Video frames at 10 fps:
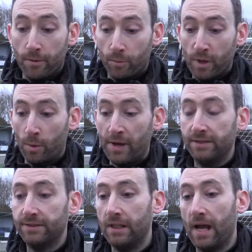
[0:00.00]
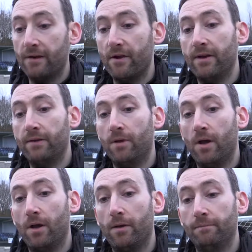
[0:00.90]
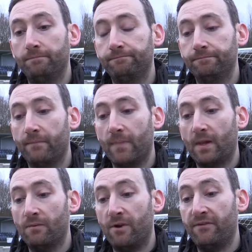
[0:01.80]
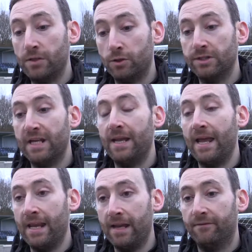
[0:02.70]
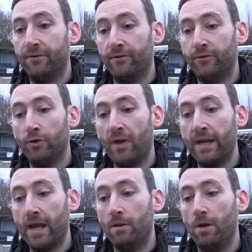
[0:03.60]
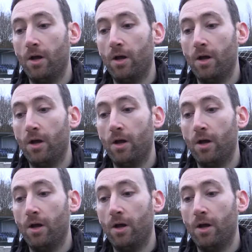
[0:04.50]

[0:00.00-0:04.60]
Um, we know what Nelson are like very, um, very physical team in it for the full nighter.